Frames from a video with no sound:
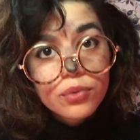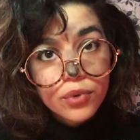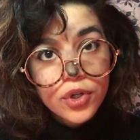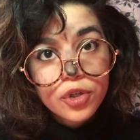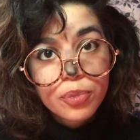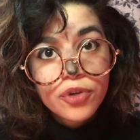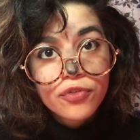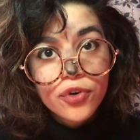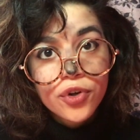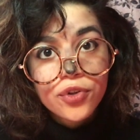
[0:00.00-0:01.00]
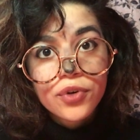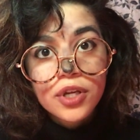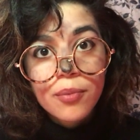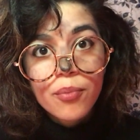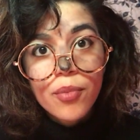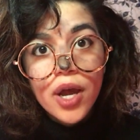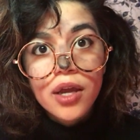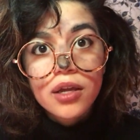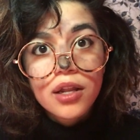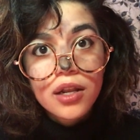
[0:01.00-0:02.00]
Will you be furthering
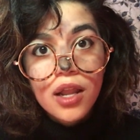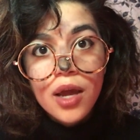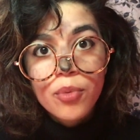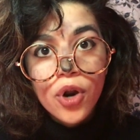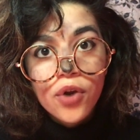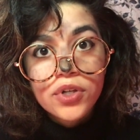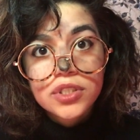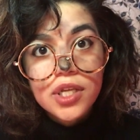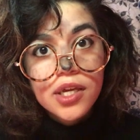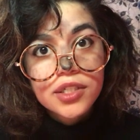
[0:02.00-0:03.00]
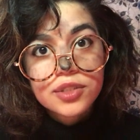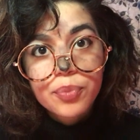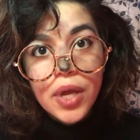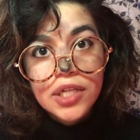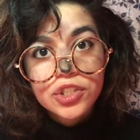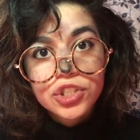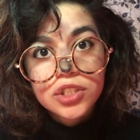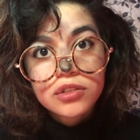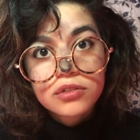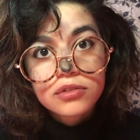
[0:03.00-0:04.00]
my library's expansion?